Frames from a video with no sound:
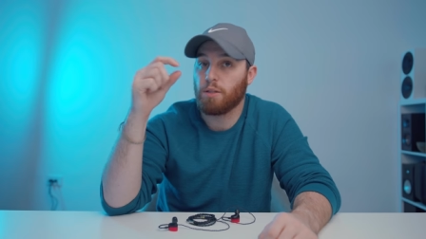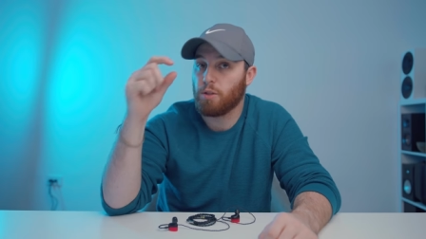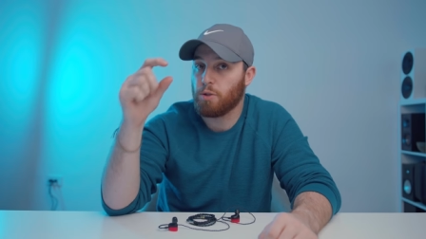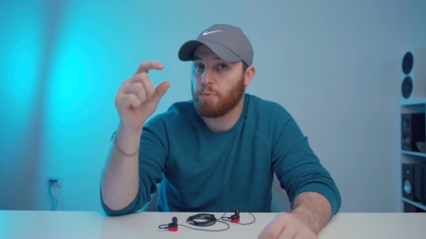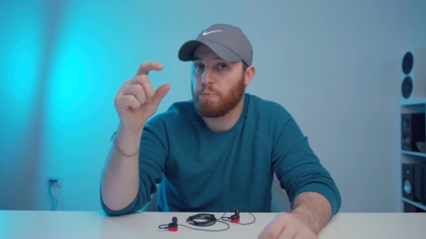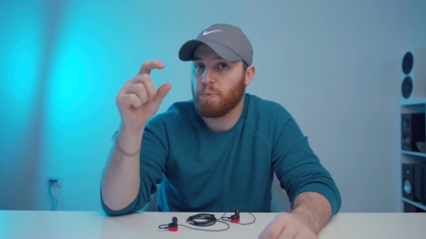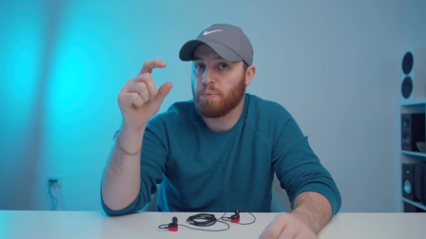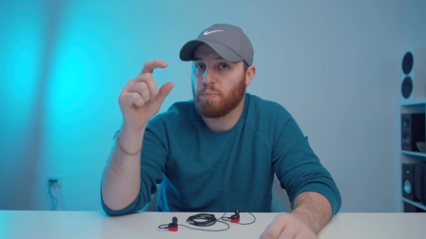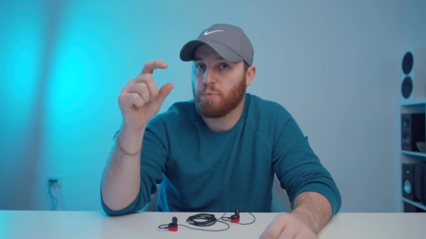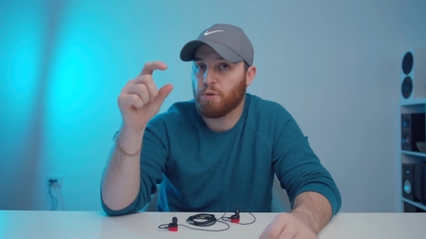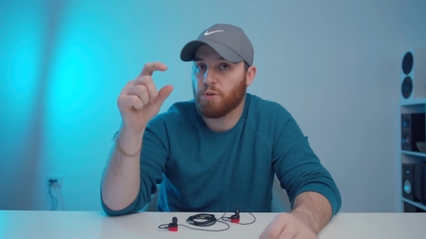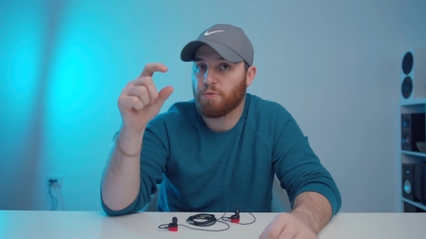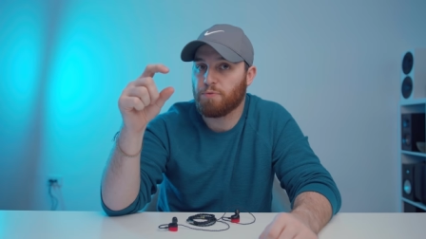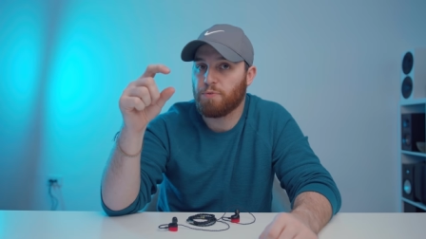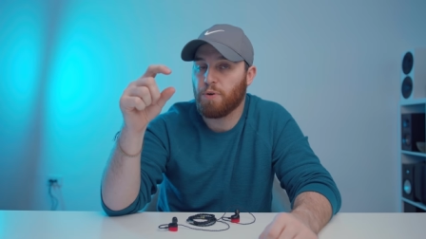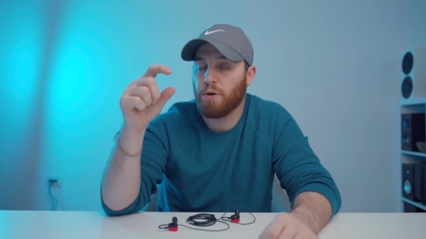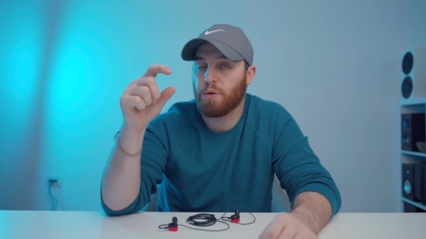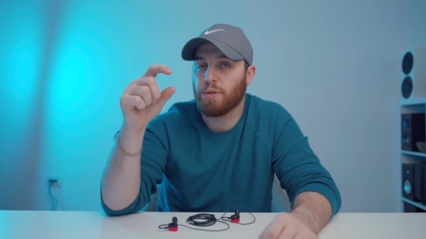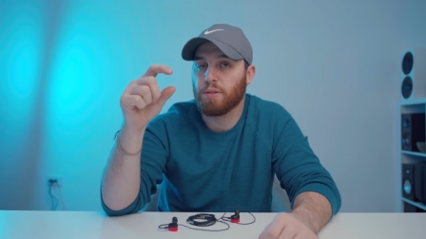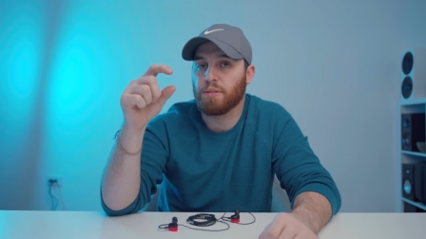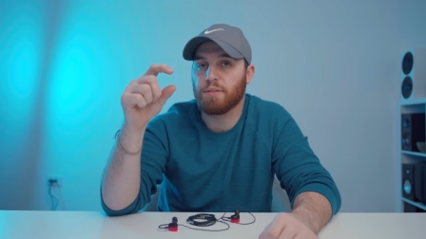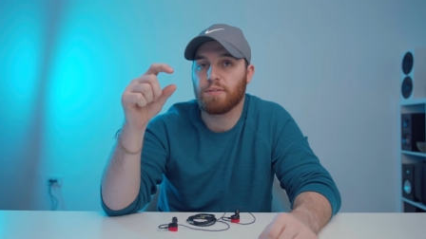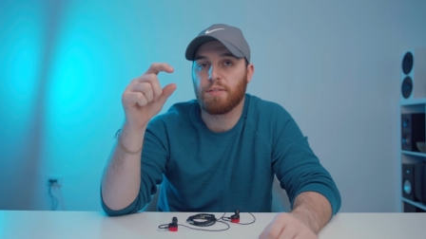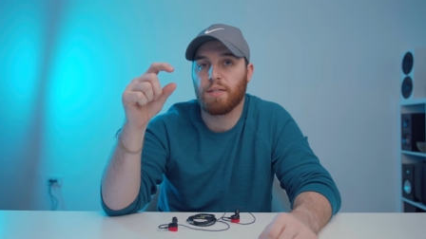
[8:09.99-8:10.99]
a little bit more
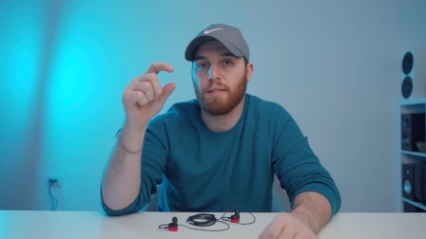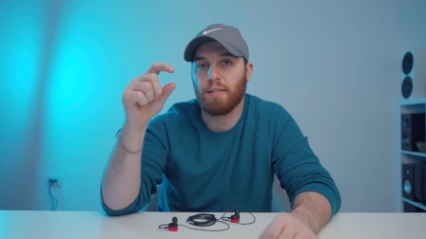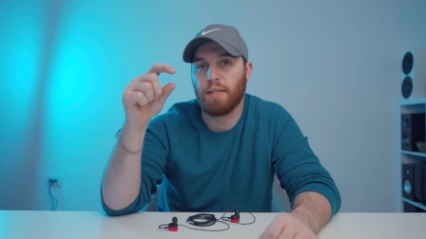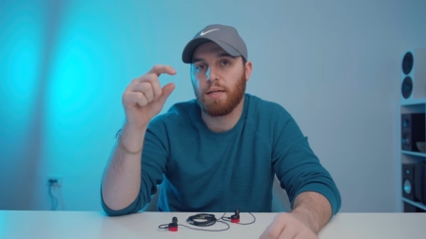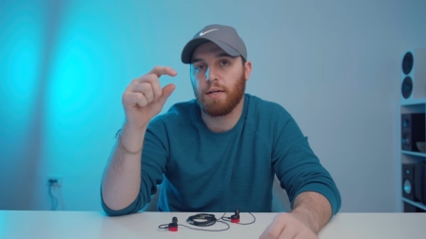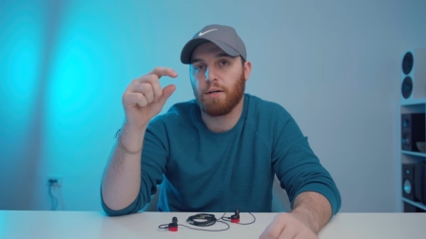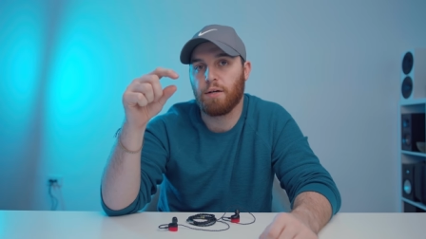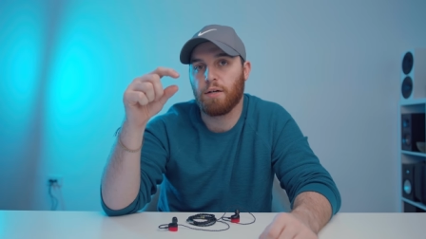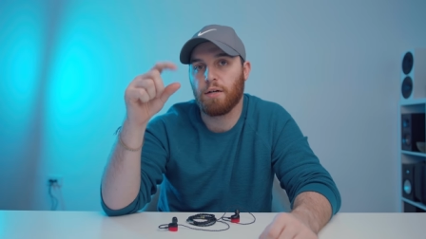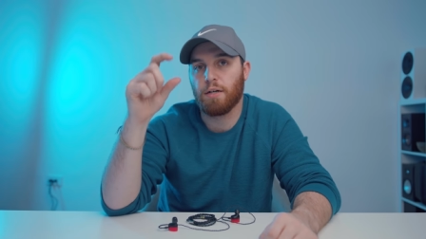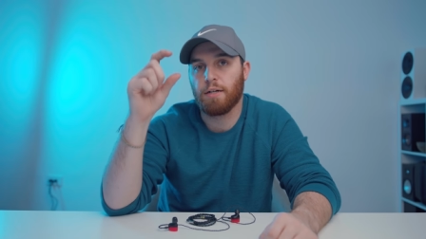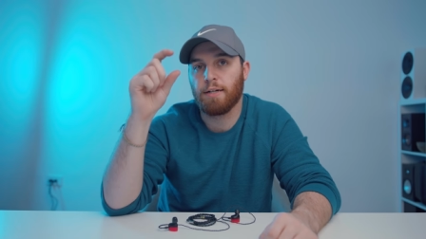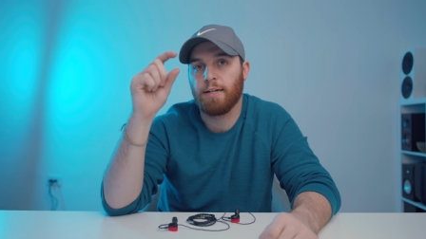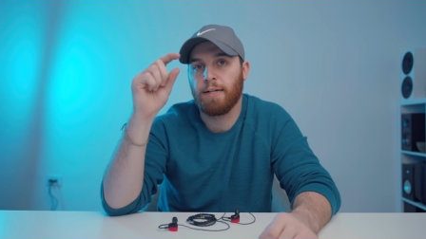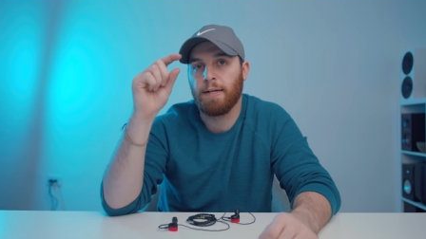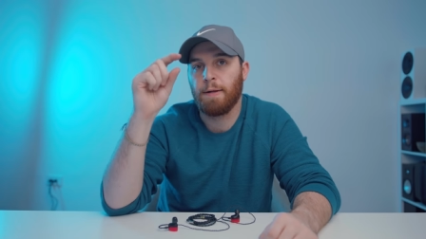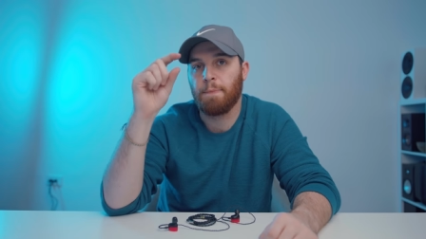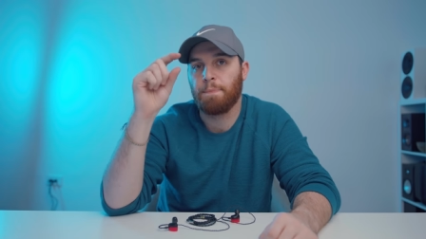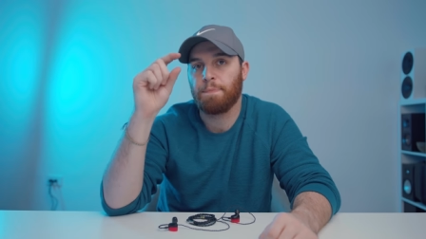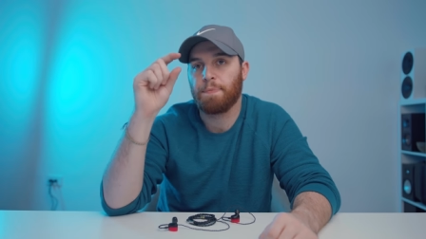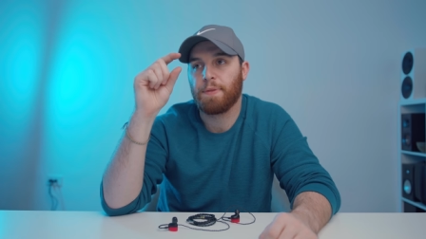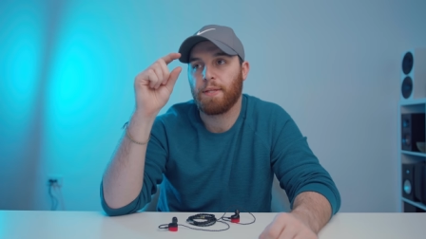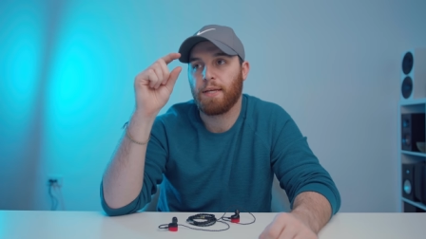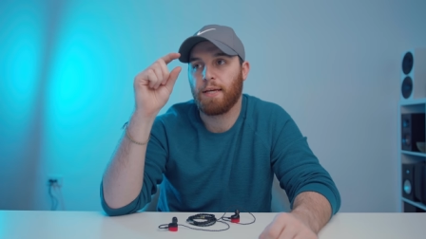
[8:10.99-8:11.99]
focused than they are.
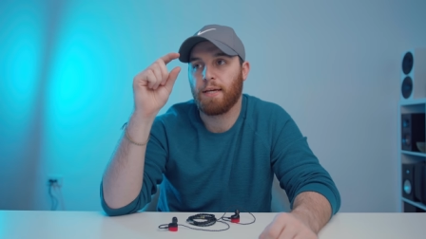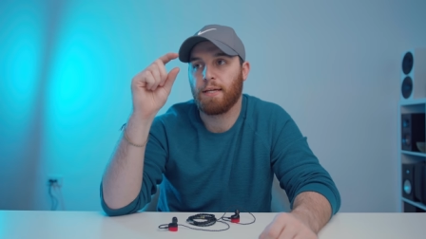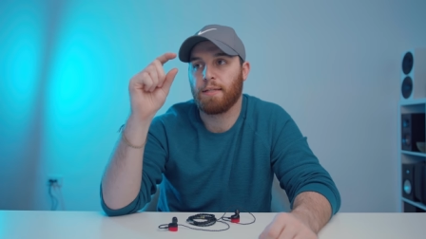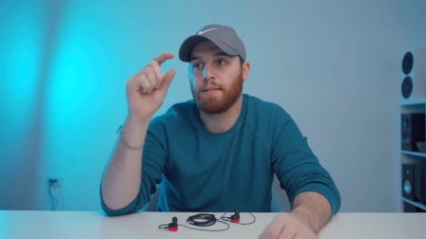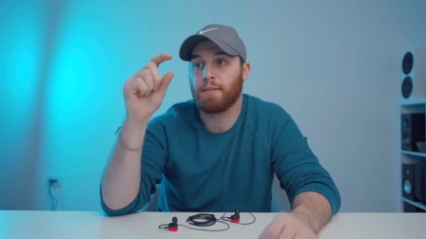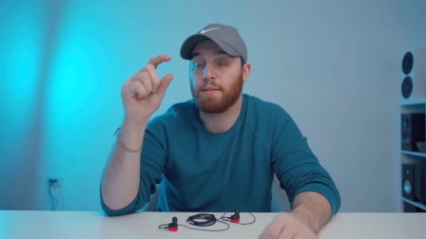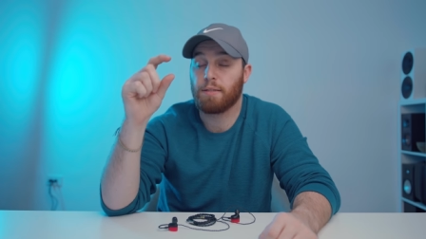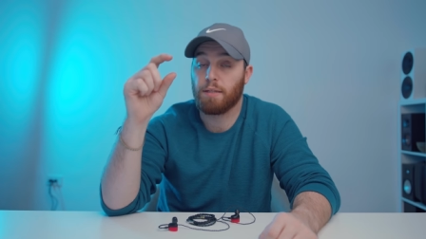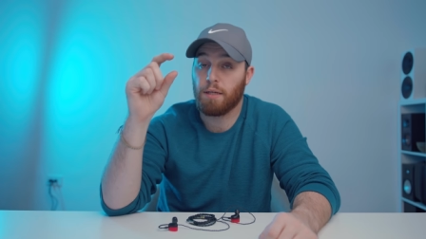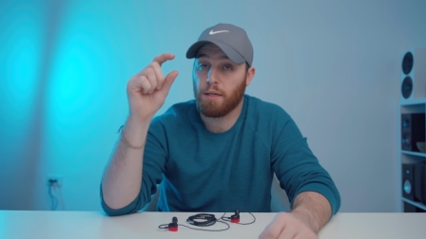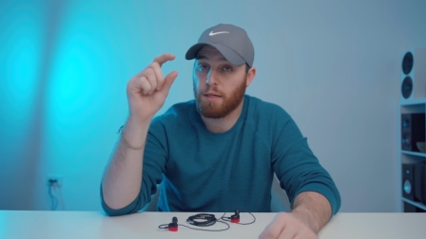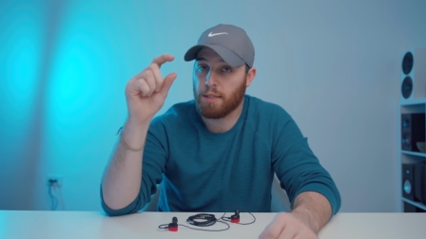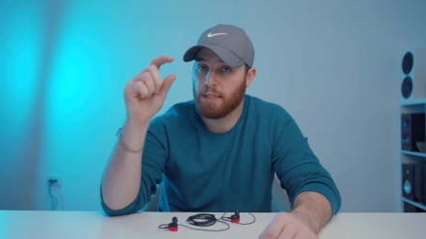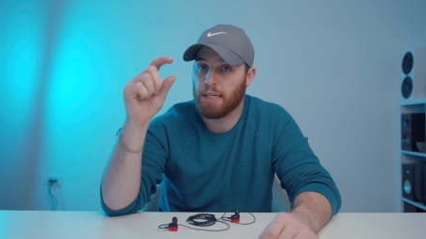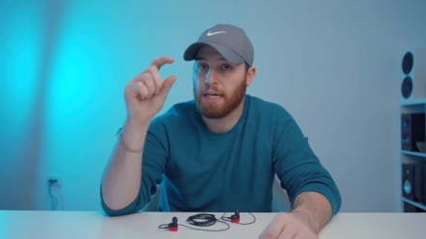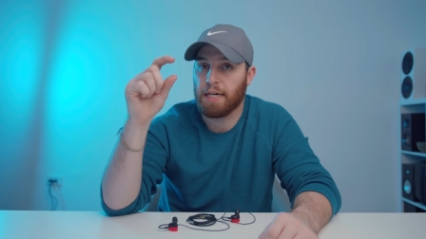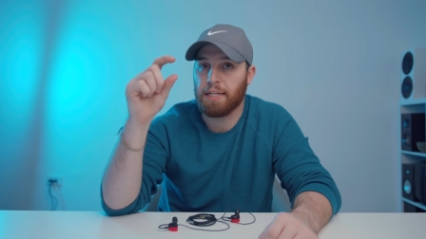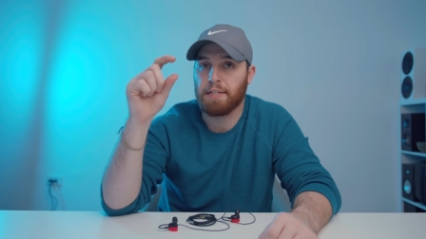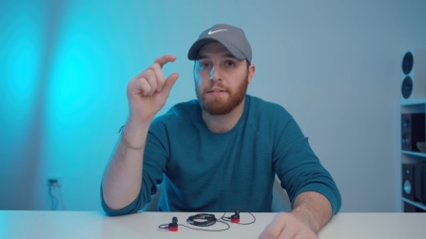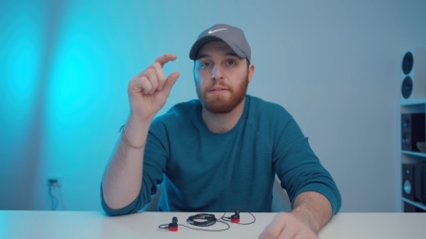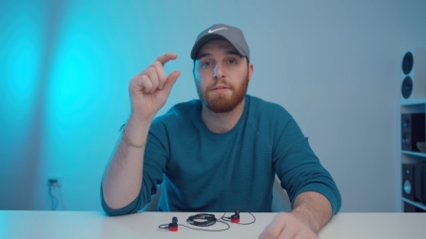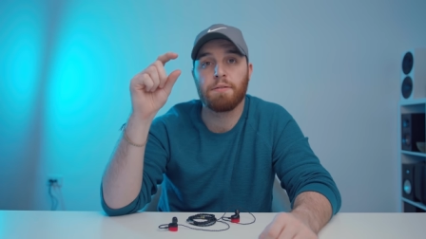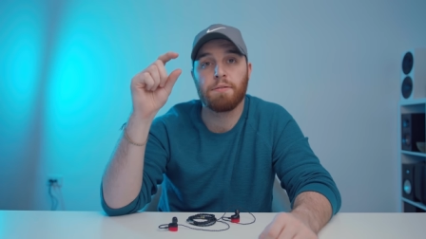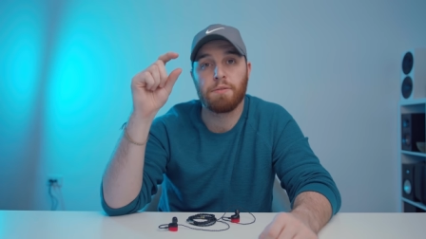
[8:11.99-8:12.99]
And
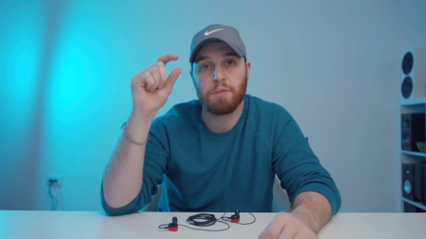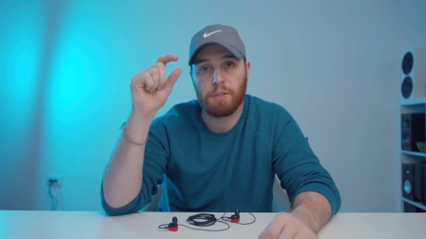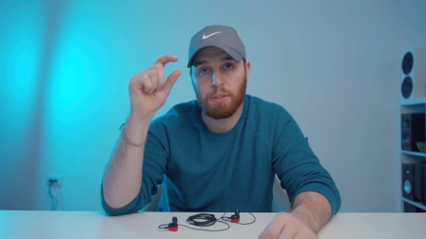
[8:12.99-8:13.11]
again,